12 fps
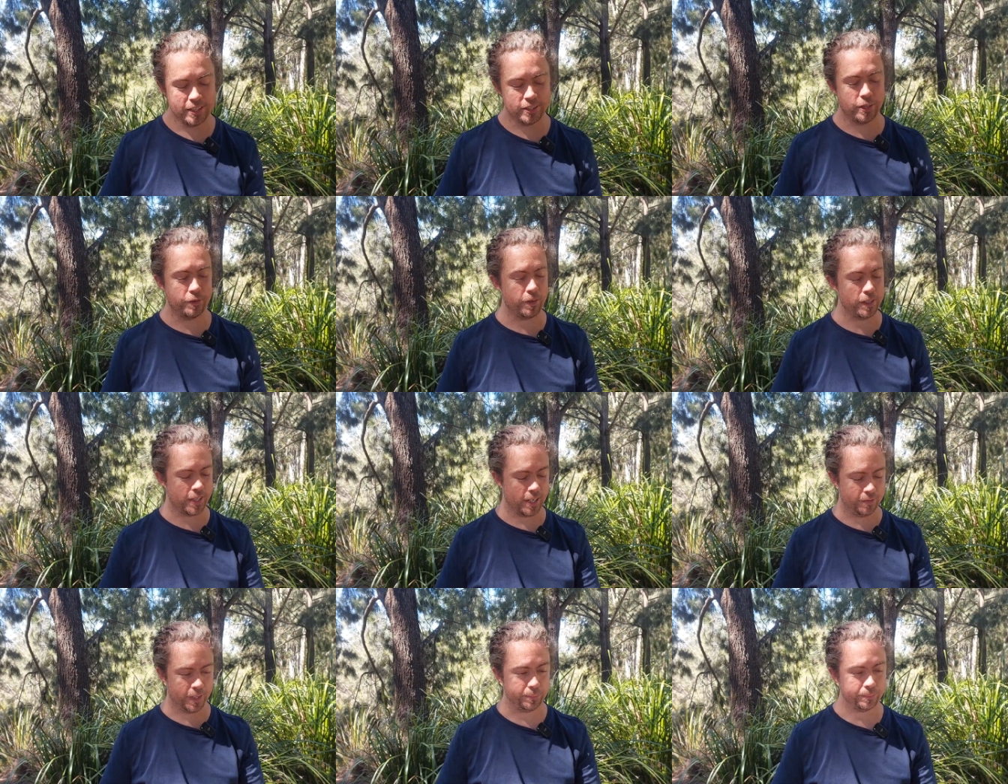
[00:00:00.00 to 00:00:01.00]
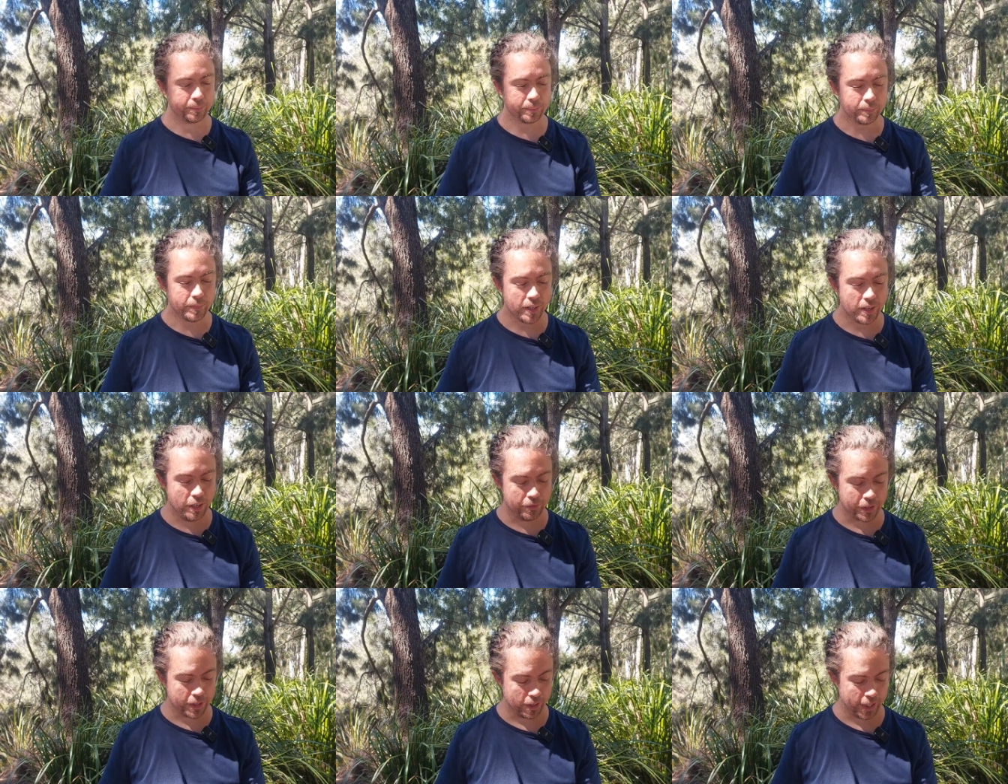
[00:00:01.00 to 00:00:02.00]
So the front cover
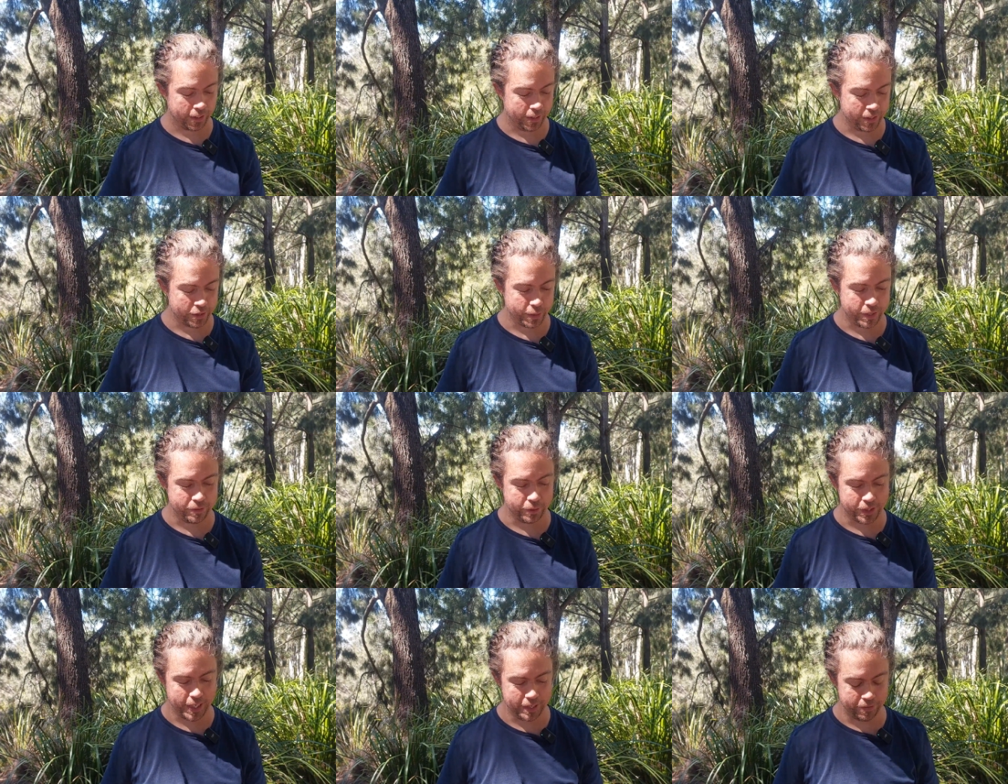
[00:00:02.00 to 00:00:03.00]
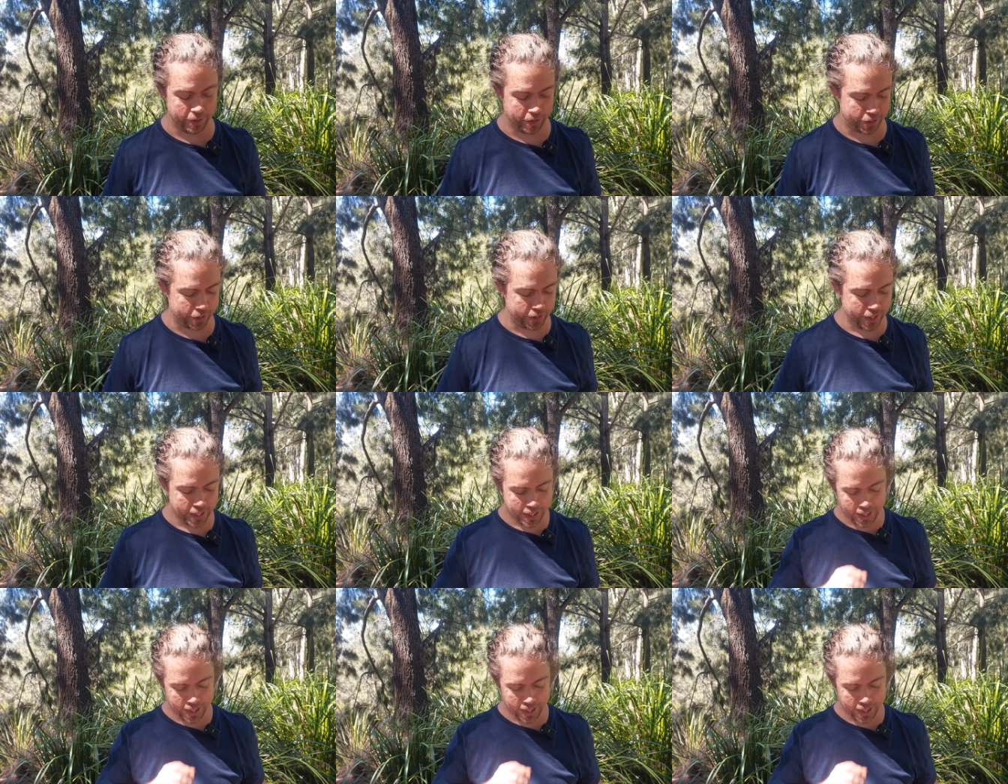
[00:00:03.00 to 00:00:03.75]
of the guideline, the 2014 version,